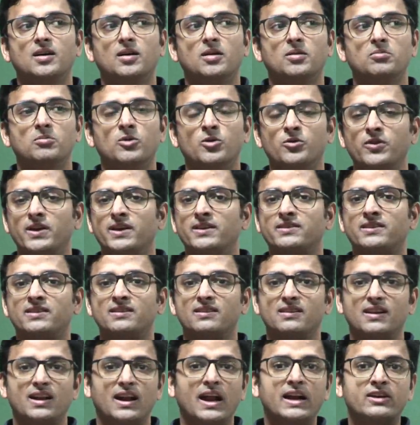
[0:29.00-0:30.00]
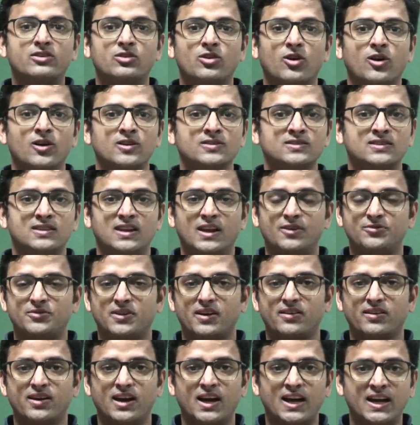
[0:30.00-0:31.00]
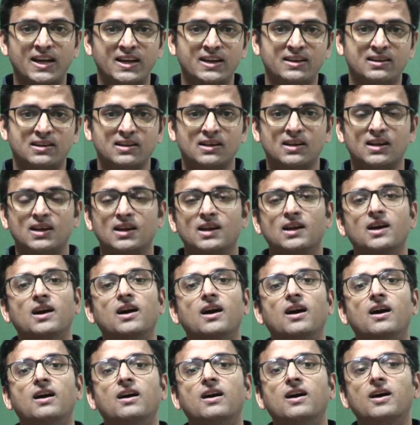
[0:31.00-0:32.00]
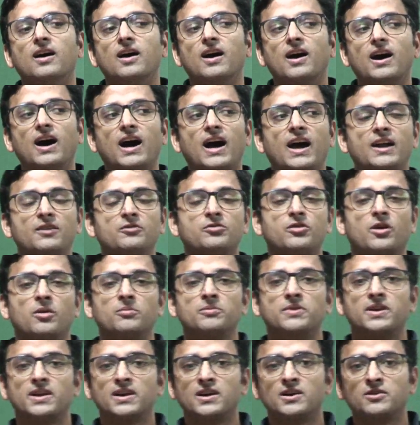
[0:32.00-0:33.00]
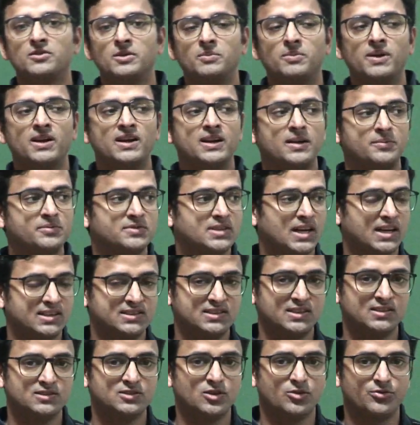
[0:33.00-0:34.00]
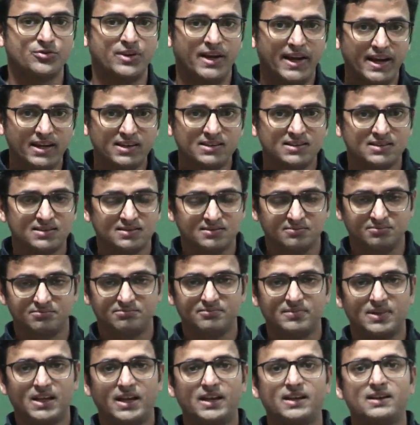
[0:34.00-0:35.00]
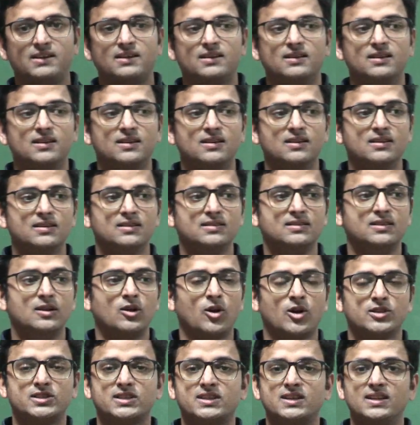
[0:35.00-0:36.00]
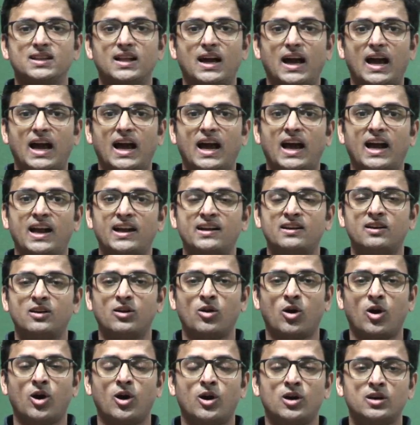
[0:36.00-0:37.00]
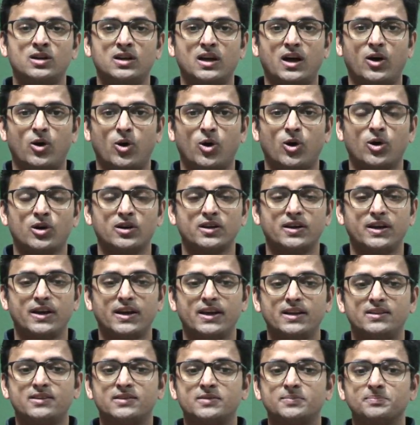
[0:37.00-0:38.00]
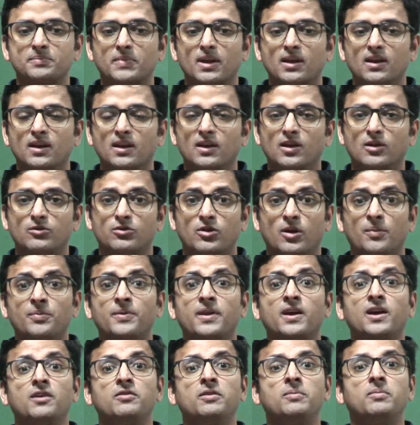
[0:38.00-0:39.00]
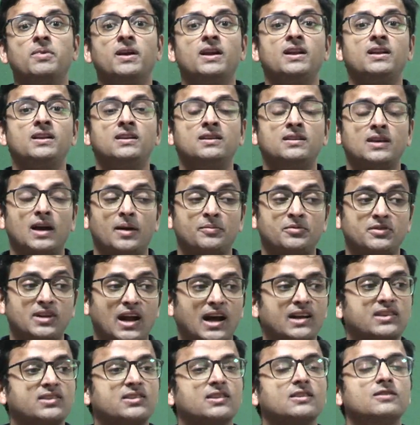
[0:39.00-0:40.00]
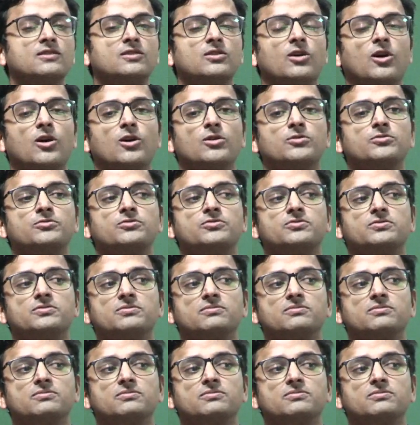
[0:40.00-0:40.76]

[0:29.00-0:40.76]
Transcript: uh, moving electrons left and right uh, and from there we build abstractions of gates like uh, the logical AND, NOT, OR gates. From there we build abstractions of